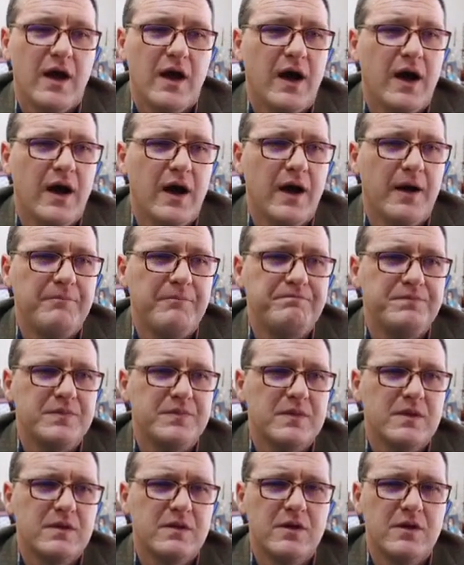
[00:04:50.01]

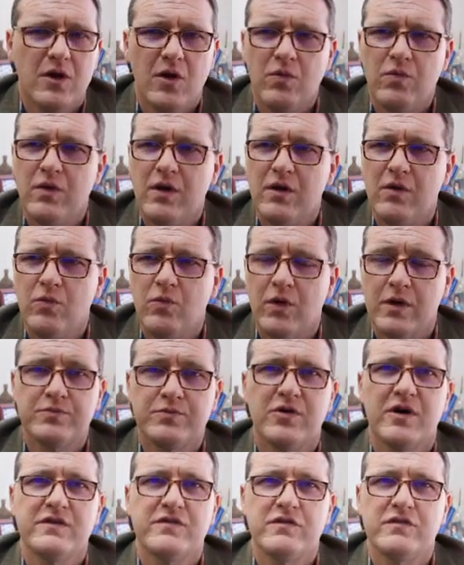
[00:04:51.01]

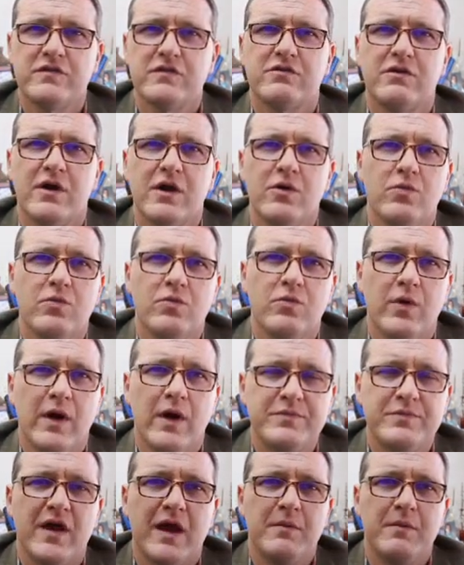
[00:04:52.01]
WordPress is a great
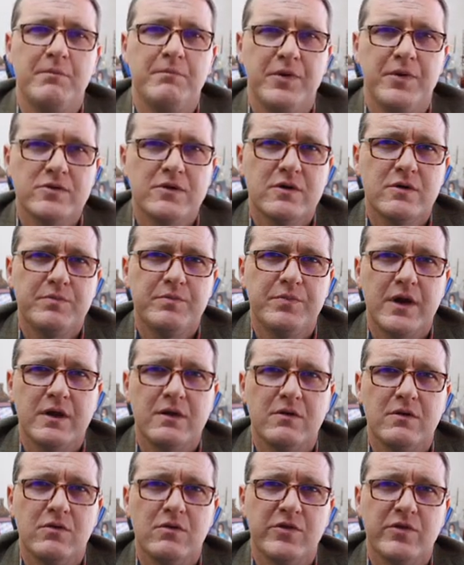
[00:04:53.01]
website builder,
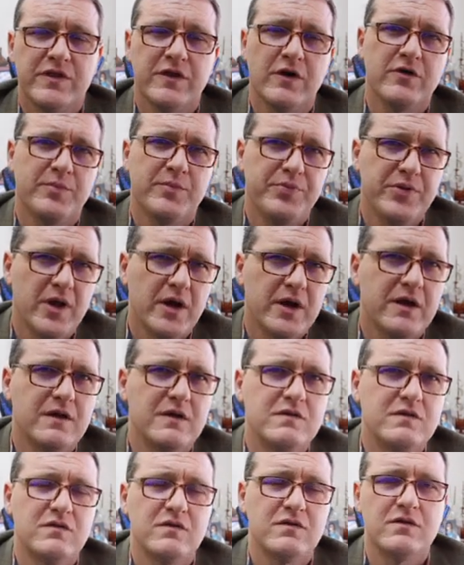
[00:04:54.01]
but with all the
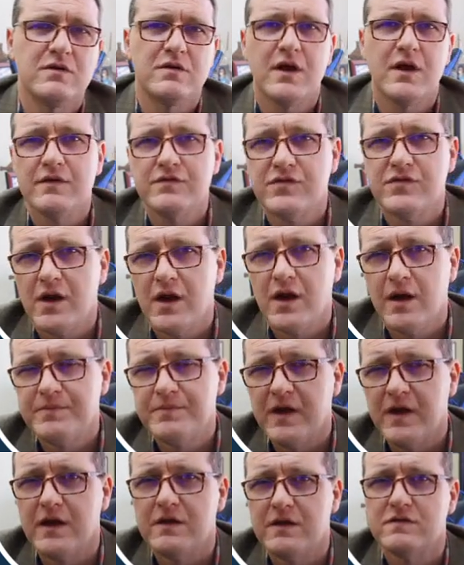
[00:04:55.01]
plugins and constant
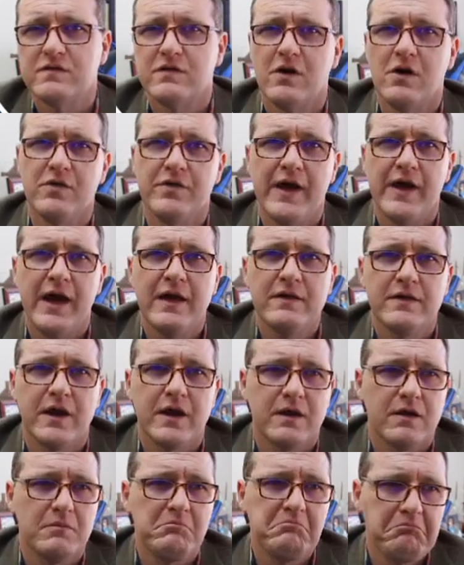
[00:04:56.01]
updates and all that,
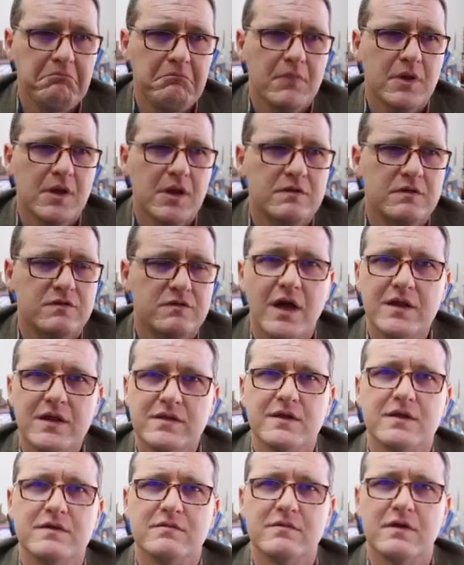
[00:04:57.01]
like, it's not
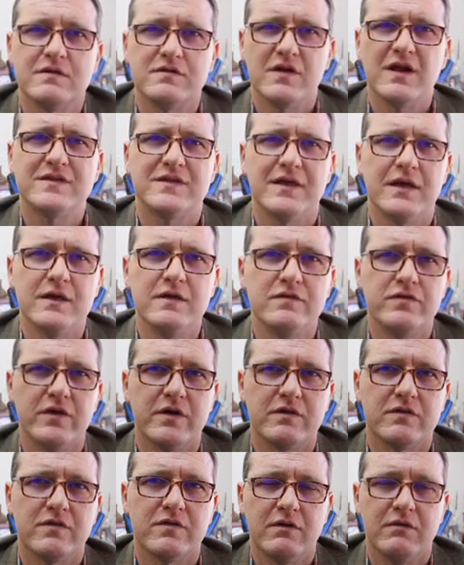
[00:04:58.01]
the
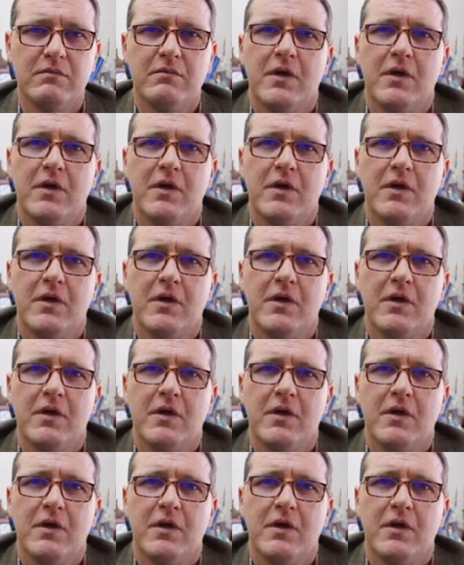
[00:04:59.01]
easiest.